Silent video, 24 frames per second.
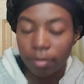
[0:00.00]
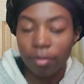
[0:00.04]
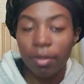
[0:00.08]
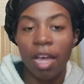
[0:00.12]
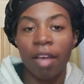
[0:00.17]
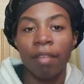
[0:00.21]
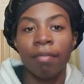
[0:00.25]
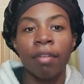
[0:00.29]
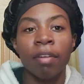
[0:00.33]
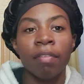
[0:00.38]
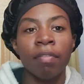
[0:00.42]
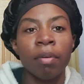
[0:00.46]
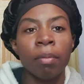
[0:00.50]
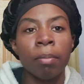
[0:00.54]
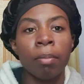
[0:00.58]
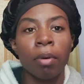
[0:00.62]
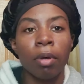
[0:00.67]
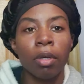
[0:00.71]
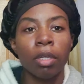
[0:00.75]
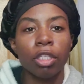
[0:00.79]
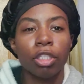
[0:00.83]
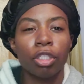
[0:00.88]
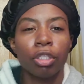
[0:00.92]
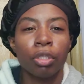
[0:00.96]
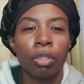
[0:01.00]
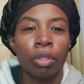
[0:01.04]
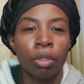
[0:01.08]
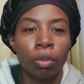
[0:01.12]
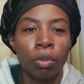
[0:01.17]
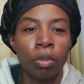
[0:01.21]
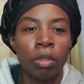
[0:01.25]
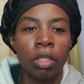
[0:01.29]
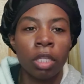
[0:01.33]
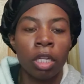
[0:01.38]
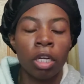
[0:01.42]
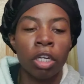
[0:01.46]
I've never bought
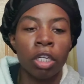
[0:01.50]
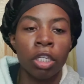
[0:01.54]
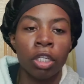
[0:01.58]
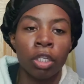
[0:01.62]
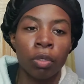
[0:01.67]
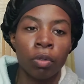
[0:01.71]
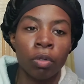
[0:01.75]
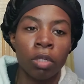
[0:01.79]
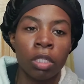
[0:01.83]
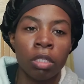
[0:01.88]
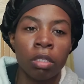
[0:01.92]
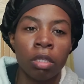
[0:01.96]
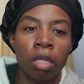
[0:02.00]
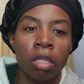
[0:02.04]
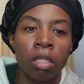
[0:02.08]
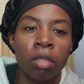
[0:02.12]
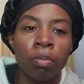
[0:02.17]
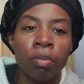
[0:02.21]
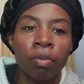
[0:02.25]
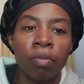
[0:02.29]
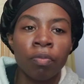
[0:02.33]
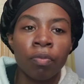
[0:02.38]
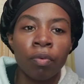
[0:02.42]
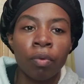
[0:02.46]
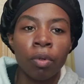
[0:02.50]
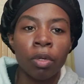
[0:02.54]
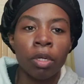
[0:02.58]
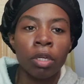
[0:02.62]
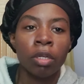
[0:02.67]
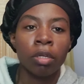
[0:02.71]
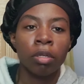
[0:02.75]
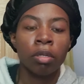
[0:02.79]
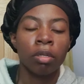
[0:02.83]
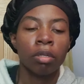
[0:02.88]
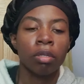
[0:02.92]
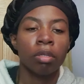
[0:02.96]
shoes that are unisex
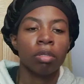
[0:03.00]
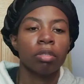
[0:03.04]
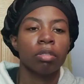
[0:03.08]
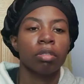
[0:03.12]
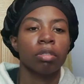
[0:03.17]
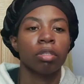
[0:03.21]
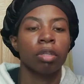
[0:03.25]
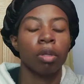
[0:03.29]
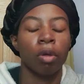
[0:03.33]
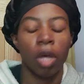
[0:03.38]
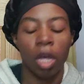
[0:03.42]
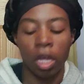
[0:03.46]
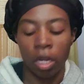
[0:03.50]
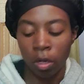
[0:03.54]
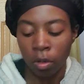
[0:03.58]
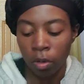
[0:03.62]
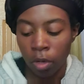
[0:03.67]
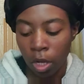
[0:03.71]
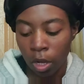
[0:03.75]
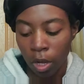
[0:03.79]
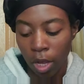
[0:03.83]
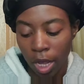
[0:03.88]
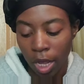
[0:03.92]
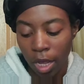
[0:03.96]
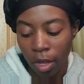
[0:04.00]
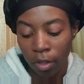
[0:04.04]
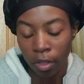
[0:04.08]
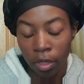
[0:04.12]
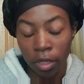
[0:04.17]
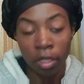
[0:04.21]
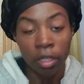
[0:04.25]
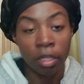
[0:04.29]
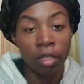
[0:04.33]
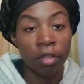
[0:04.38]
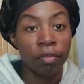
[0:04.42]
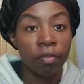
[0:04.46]
before, so I don't know how they're
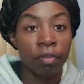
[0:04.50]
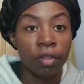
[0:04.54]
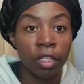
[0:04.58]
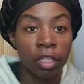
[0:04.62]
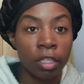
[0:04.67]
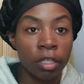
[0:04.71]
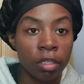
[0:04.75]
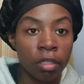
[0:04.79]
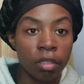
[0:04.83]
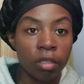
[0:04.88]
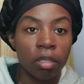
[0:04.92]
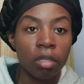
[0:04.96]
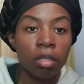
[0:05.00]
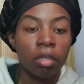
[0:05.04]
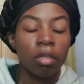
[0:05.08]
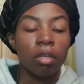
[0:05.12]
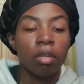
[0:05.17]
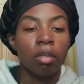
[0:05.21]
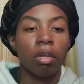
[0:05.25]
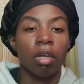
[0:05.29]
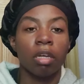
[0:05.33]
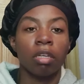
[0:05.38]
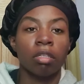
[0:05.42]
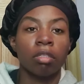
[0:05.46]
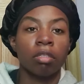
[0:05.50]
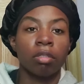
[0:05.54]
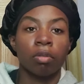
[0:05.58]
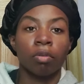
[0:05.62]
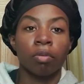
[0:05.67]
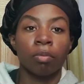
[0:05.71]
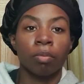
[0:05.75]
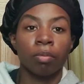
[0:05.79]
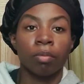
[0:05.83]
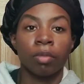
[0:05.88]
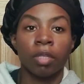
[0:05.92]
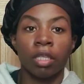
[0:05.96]
gonna fit. I just
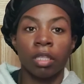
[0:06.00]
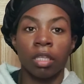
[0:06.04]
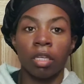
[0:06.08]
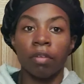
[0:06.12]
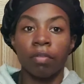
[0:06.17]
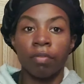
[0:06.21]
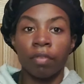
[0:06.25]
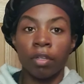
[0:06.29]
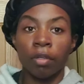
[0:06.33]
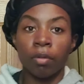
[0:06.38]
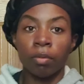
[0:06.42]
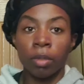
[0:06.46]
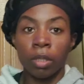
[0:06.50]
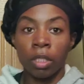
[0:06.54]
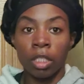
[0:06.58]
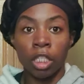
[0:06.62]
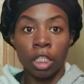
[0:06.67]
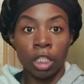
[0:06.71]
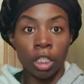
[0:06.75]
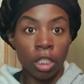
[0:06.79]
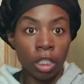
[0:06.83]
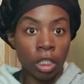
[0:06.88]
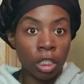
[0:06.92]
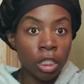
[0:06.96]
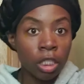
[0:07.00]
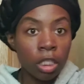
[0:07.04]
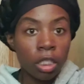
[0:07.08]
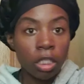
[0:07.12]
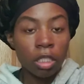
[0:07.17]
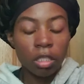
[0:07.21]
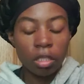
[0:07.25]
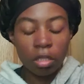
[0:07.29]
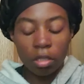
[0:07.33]
hope that they fit really good.